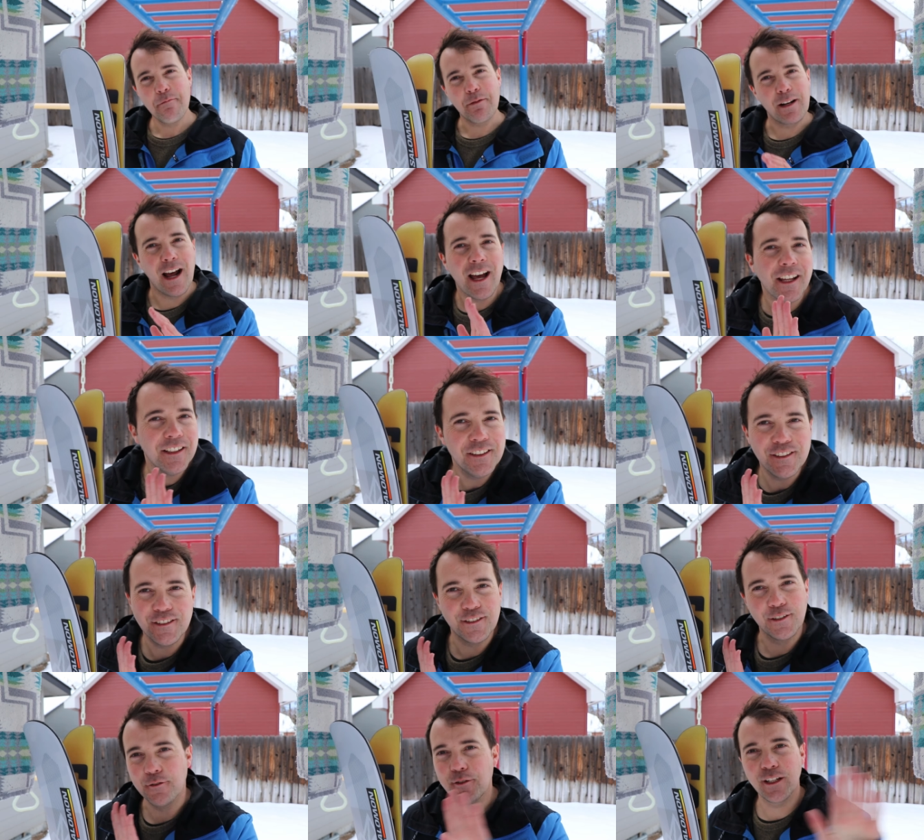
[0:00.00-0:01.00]
But I
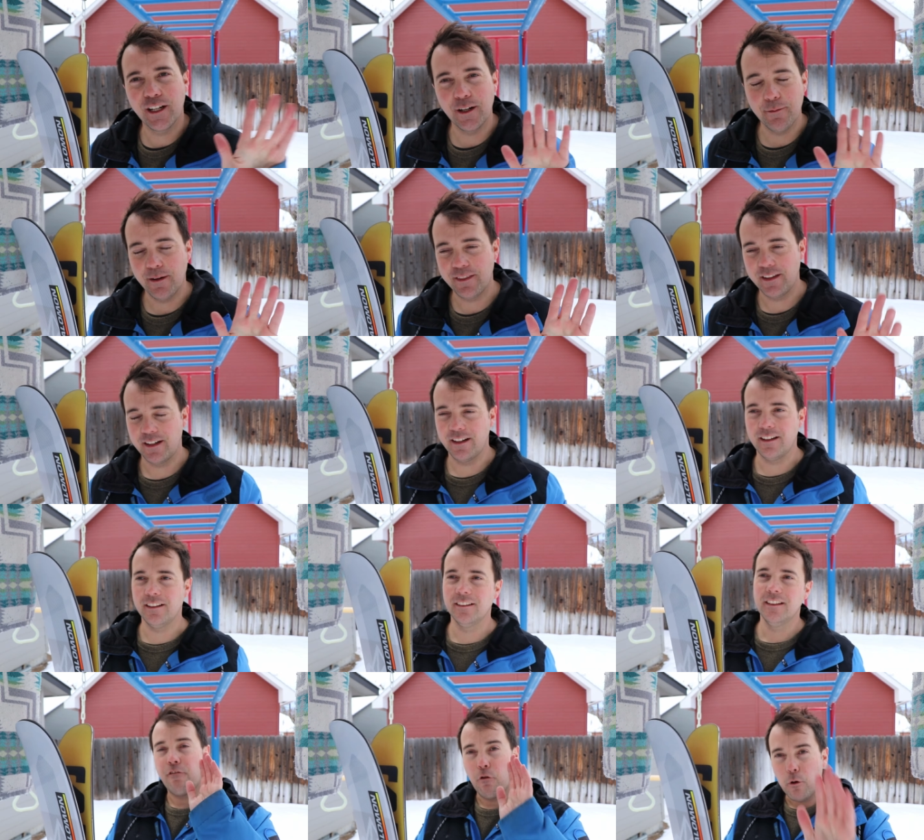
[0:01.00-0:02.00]
don't care about that at all.
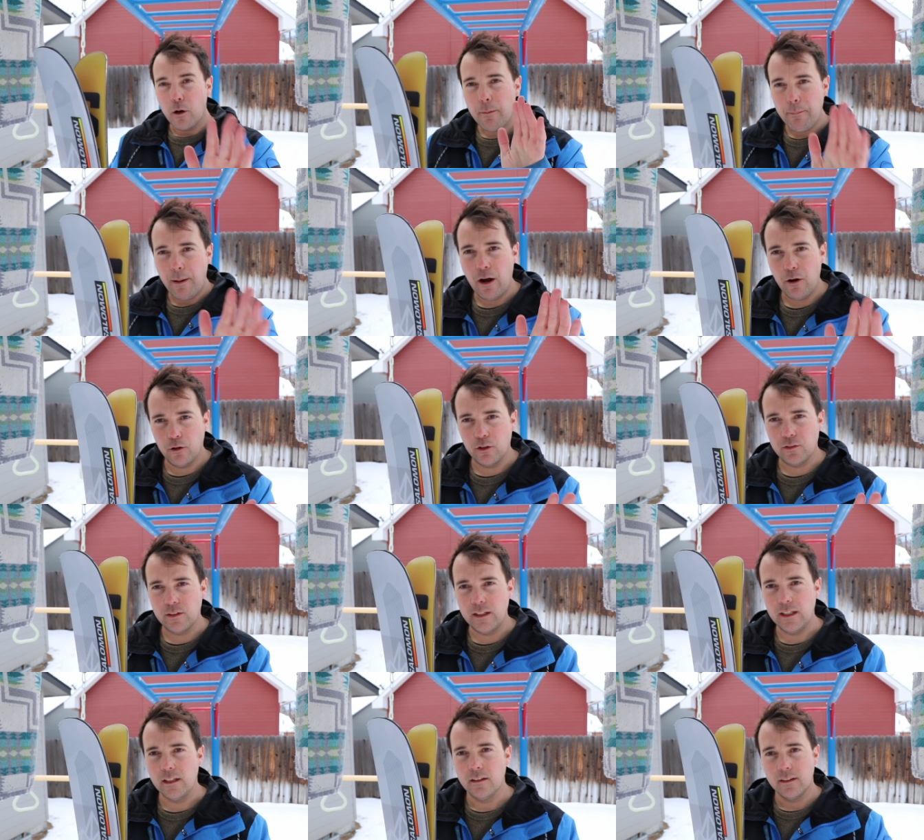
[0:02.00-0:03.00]
For a powder ski